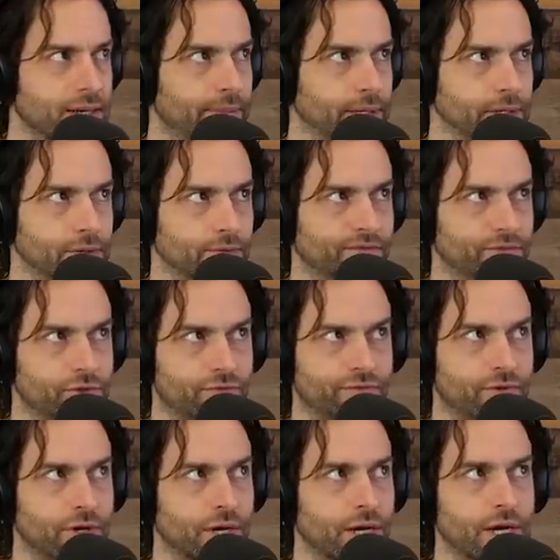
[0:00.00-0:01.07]
How about you
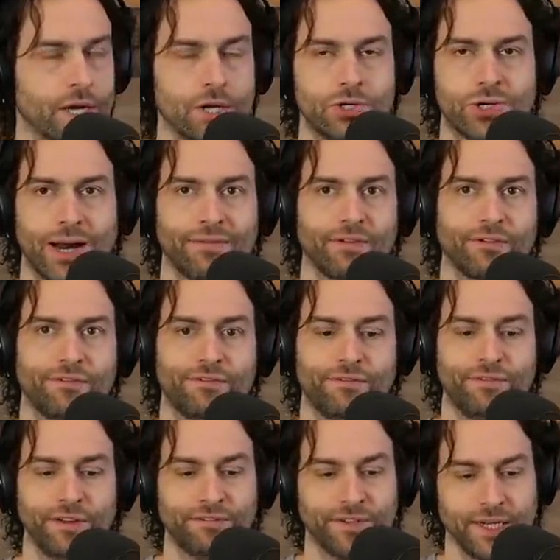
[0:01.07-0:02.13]
travel
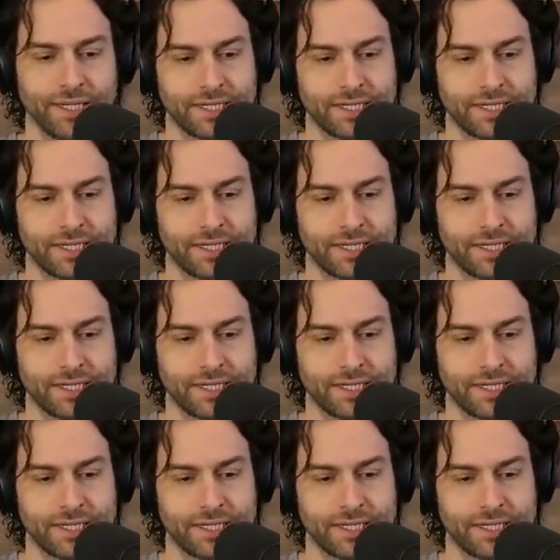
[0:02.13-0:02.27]
50?